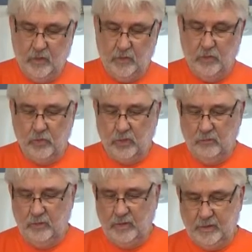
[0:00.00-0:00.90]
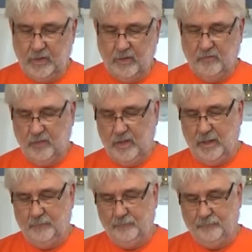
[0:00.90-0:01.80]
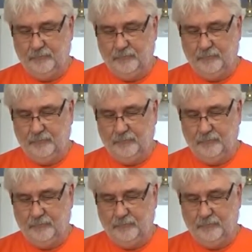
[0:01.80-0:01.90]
you can really cover it up.